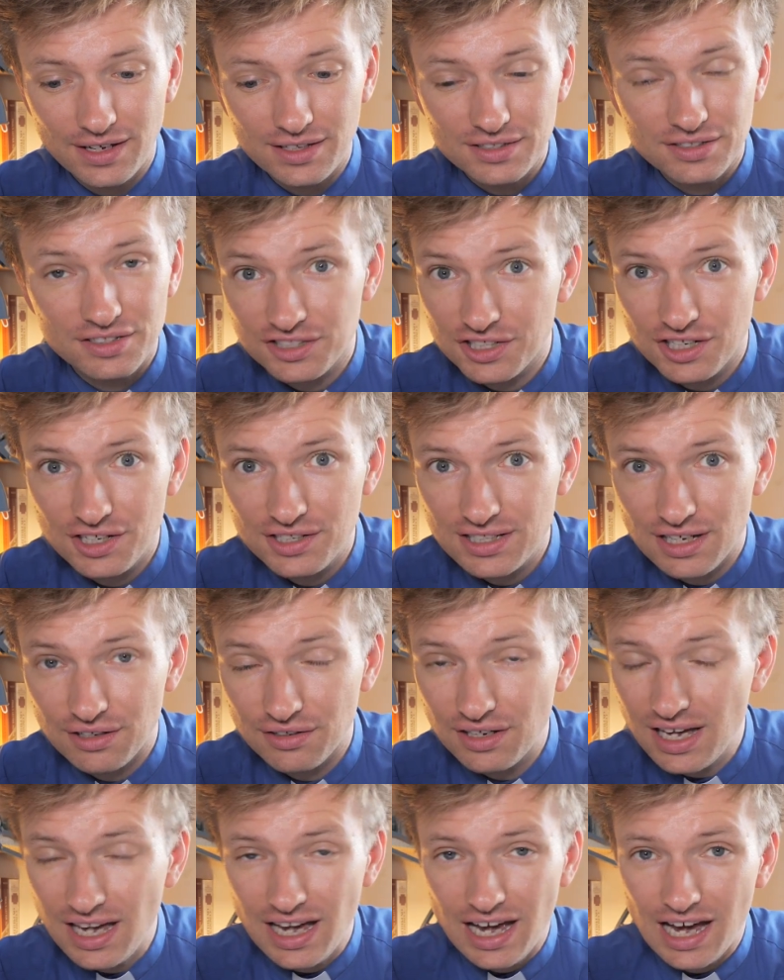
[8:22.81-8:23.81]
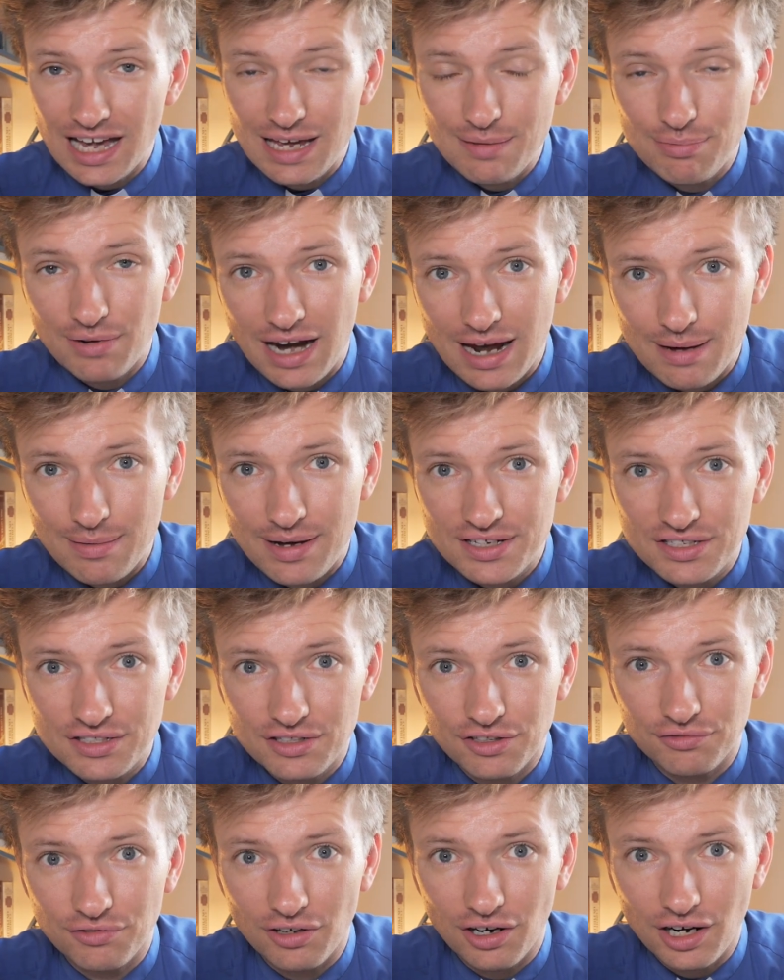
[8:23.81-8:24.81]
So it turns out Abraham
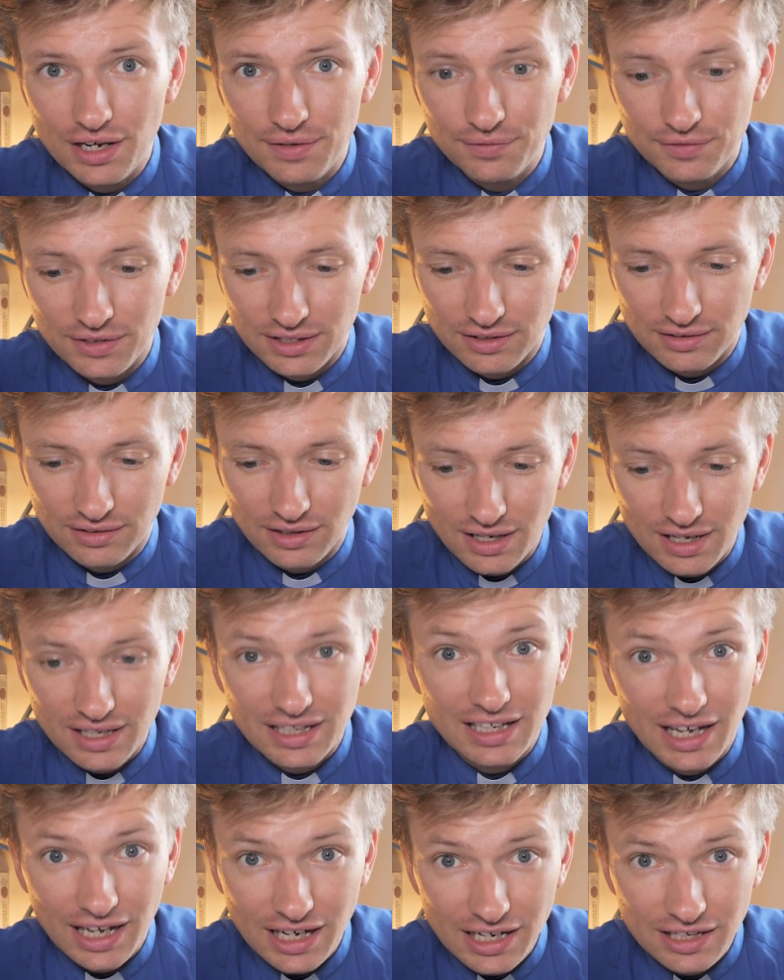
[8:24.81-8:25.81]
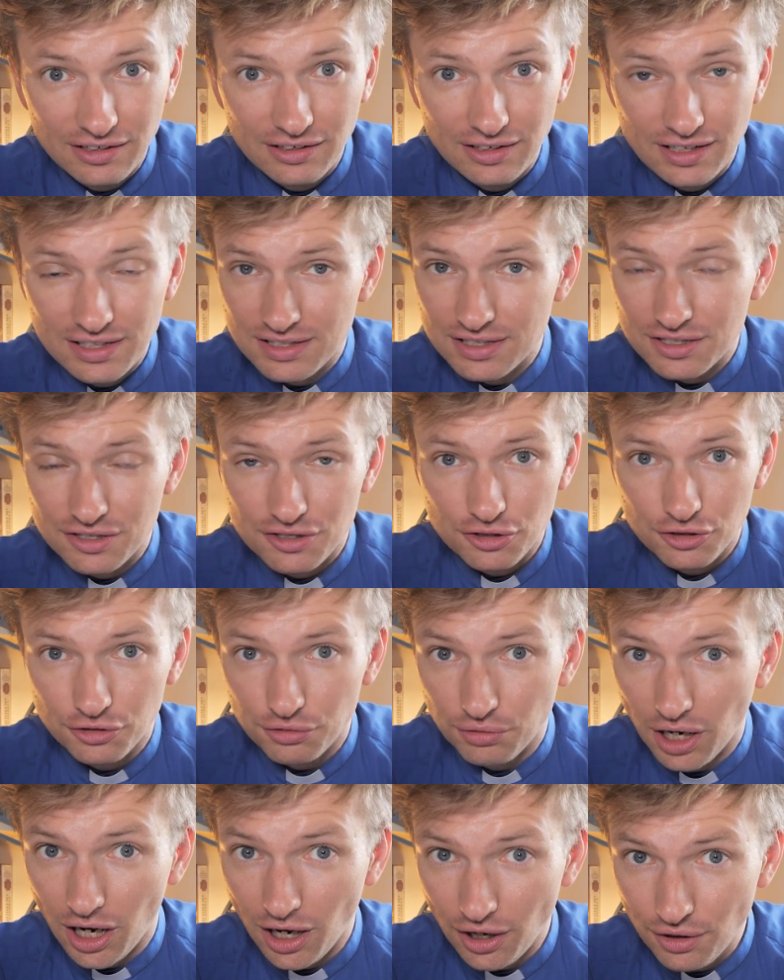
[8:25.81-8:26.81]
hasn't arrived in Canaan as its
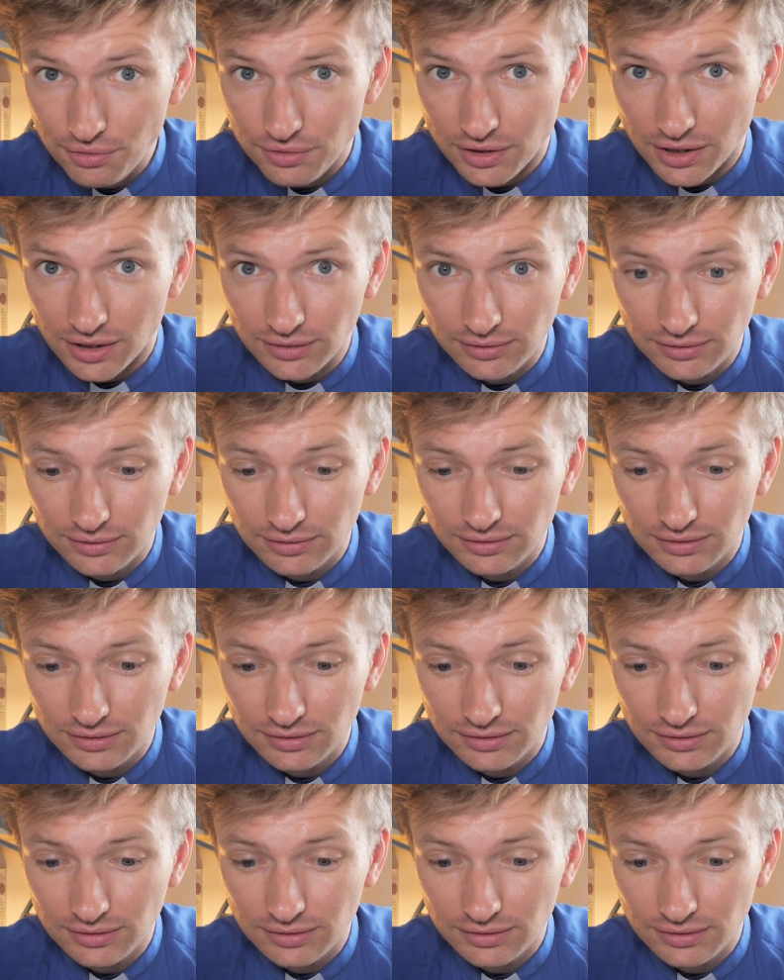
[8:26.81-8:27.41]
new owner,